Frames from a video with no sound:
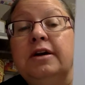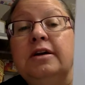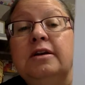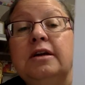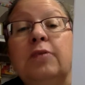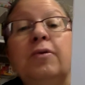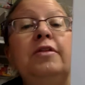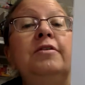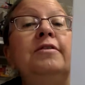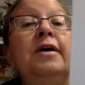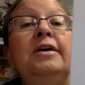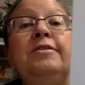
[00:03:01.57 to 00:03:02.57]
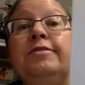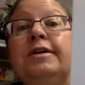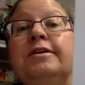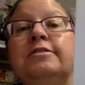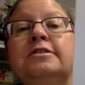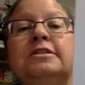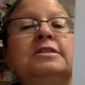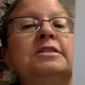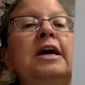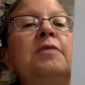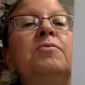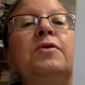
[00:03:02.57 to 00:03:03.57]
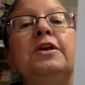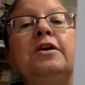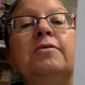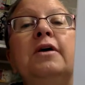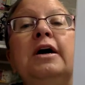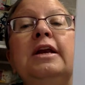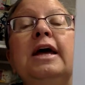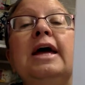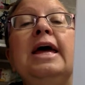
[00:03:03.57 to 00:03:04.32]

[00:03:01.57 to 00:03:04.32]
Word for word: it and whether or not you think you should stay up when you want,